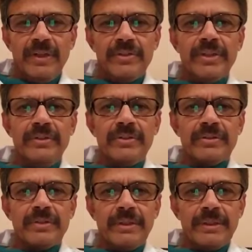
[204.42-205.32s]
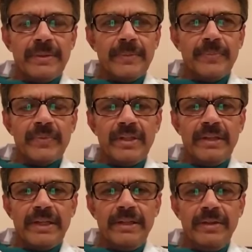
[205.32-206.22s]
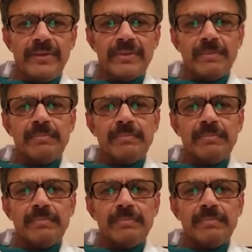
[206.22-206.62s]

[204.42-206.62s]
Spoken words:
changes in the kidneys.